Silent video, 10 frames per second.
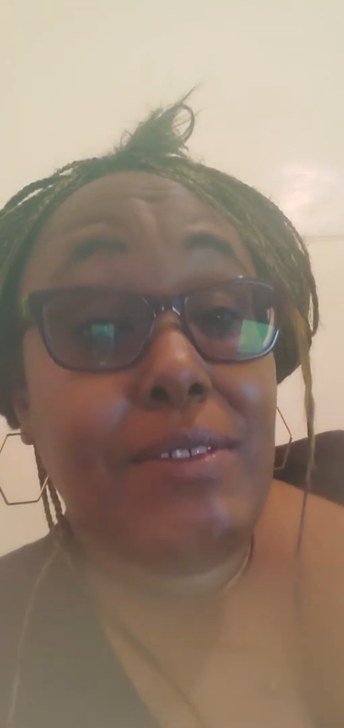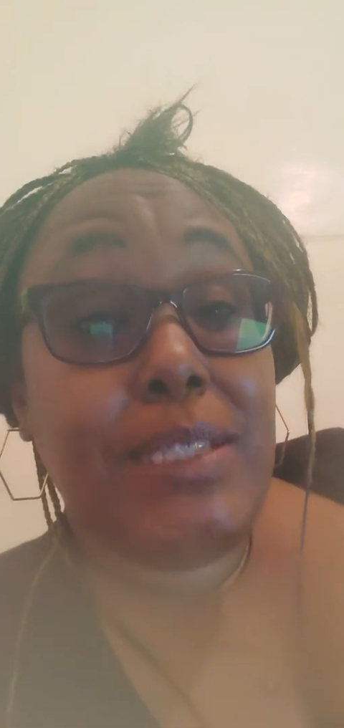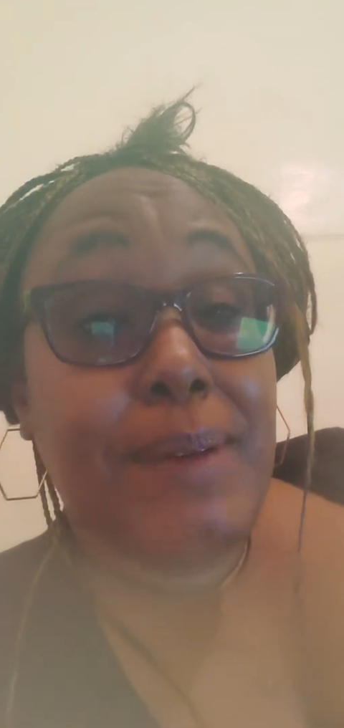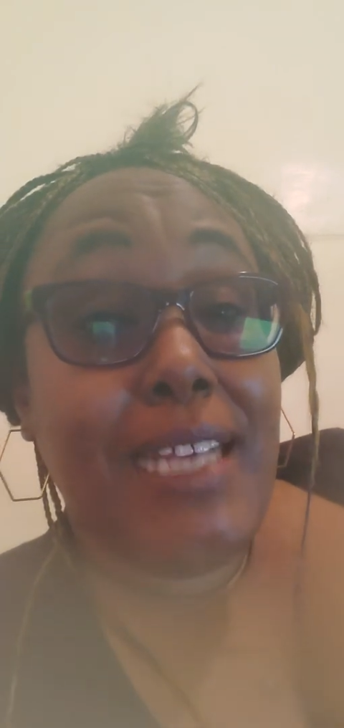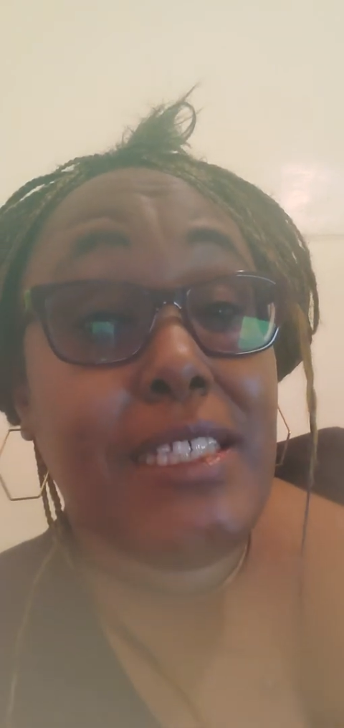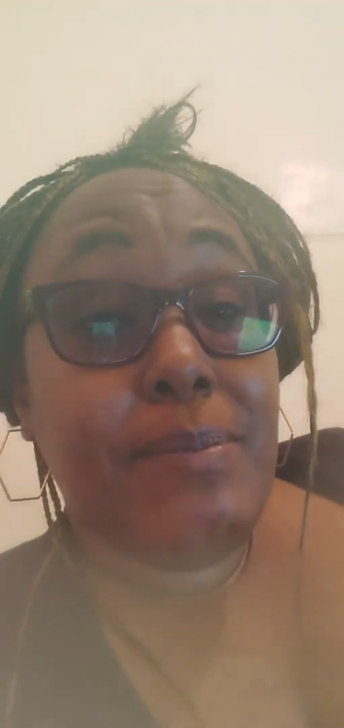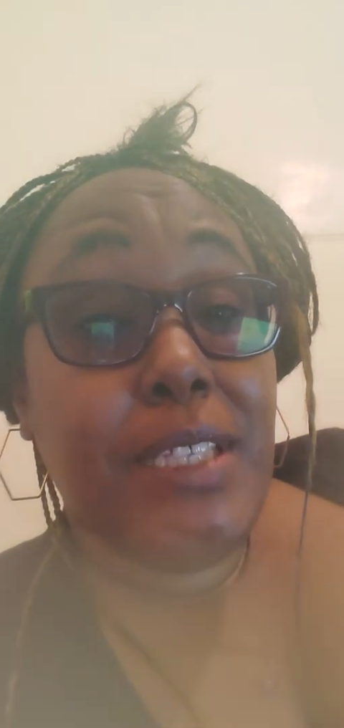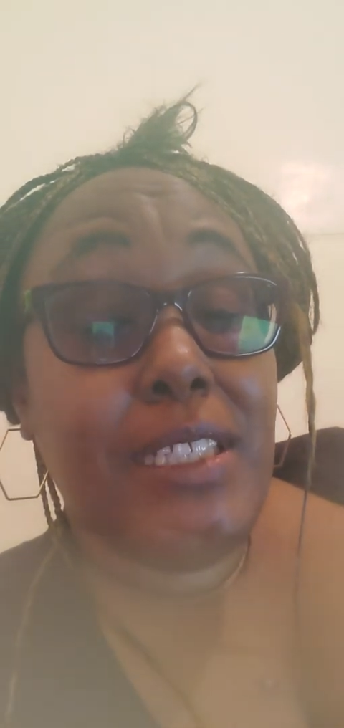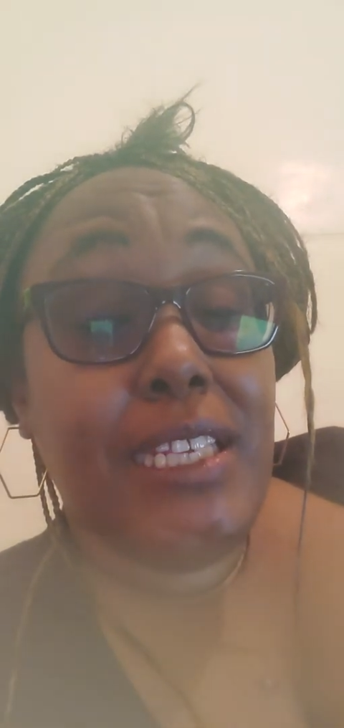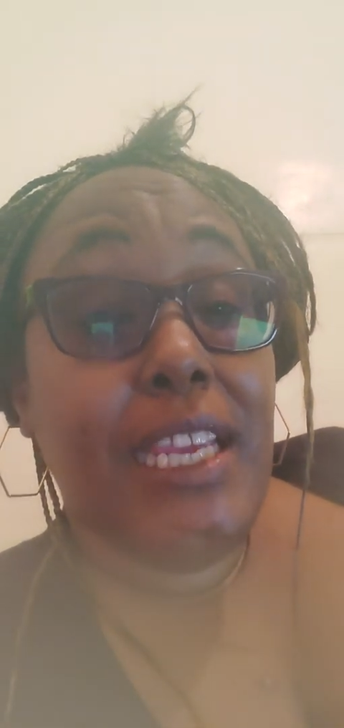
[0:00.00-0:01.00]

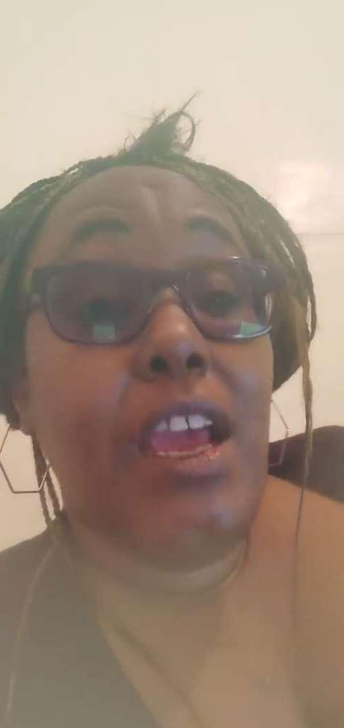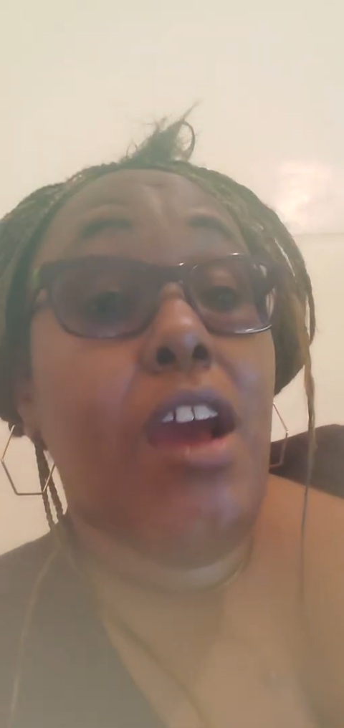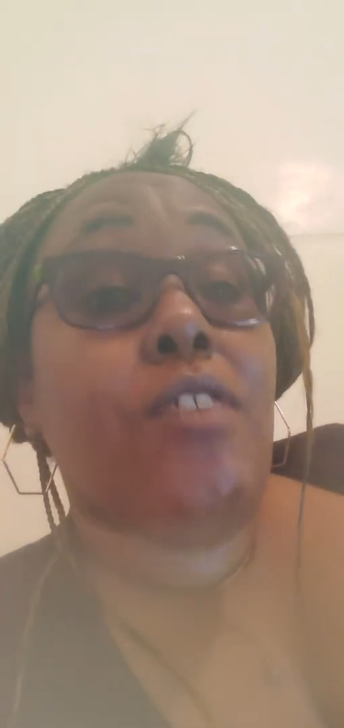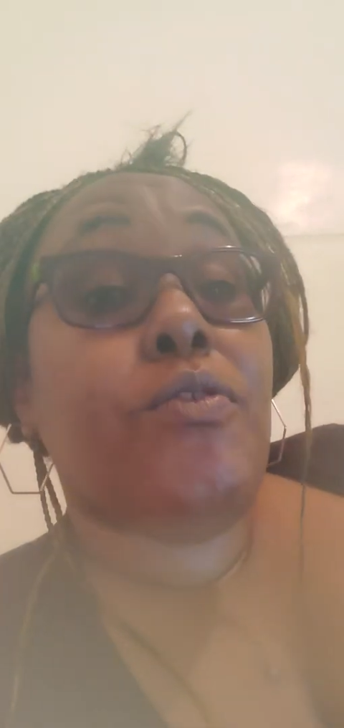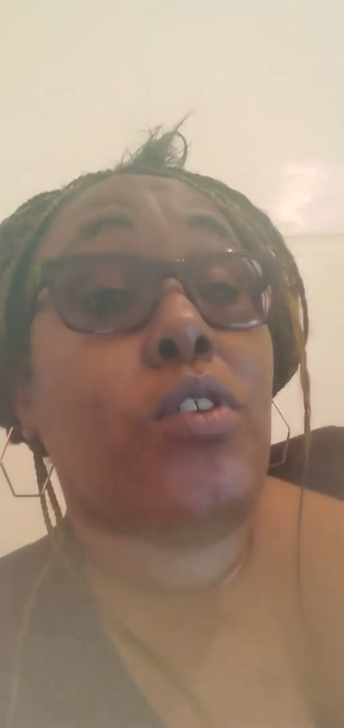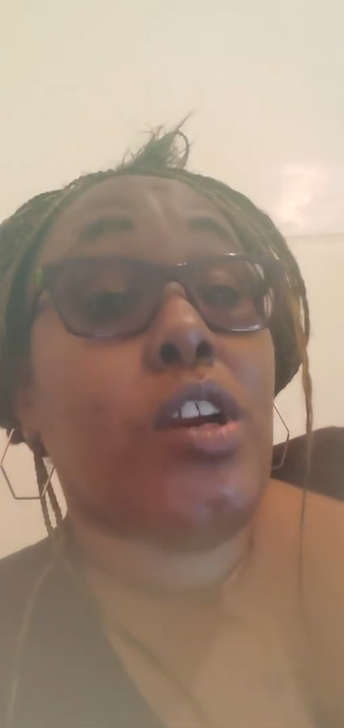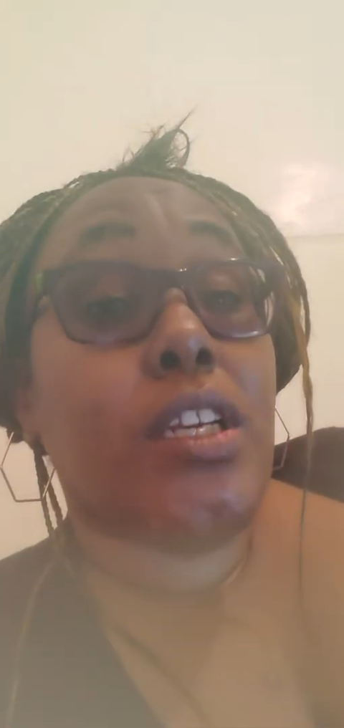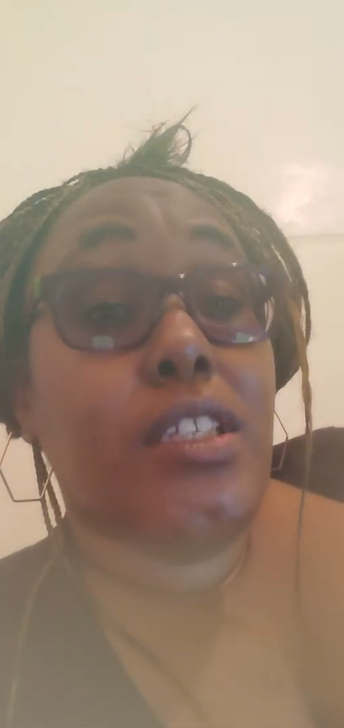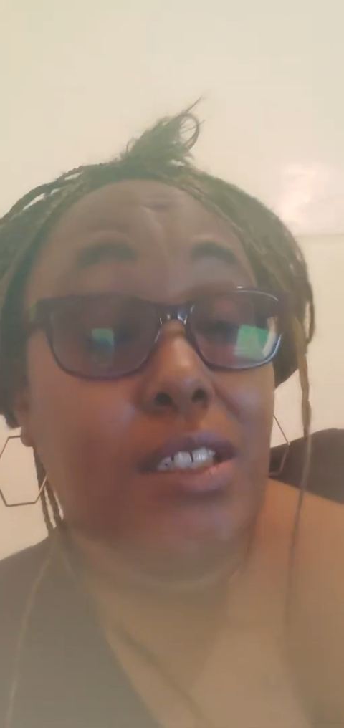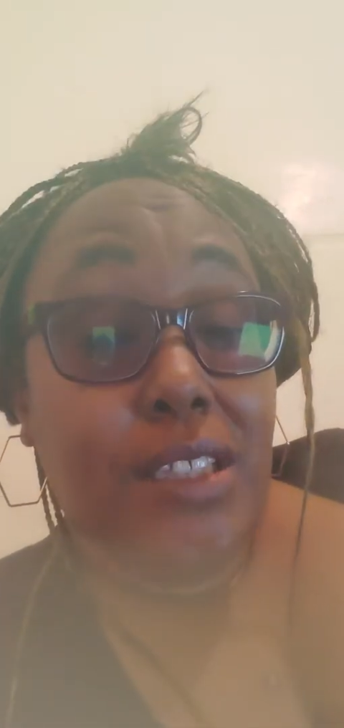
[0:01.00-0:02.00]
responsibility for
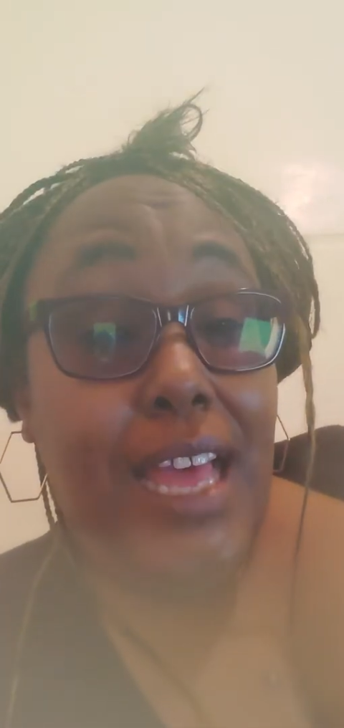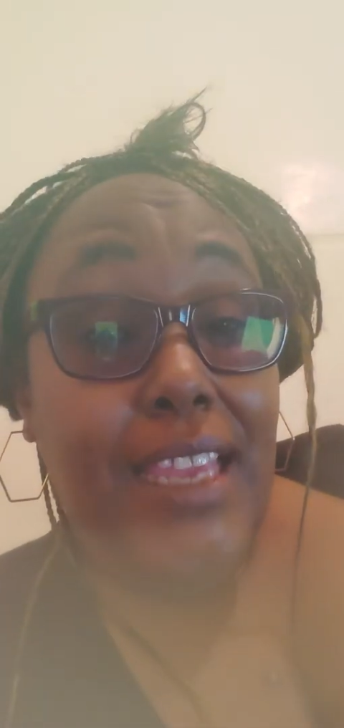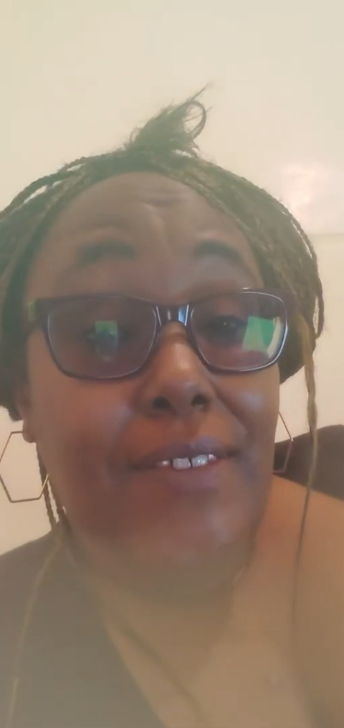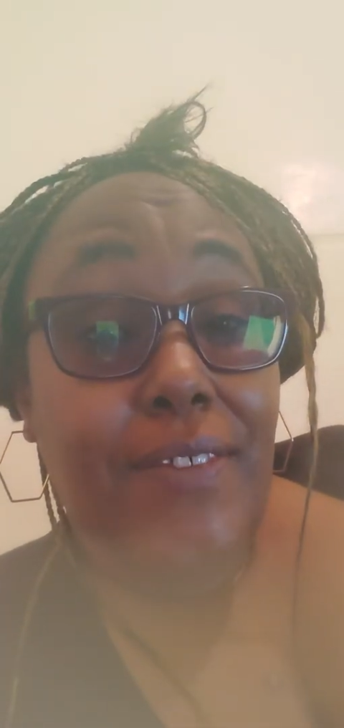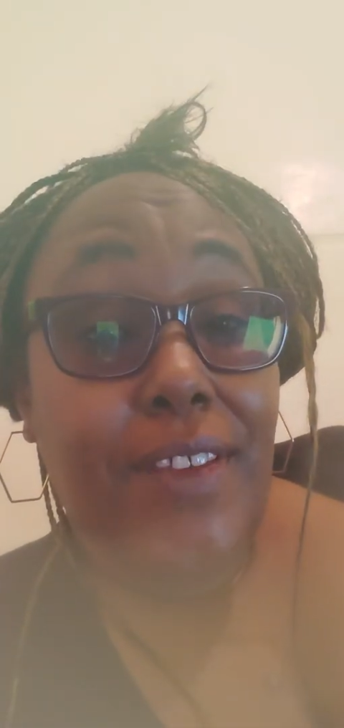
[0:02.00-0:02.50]
your life.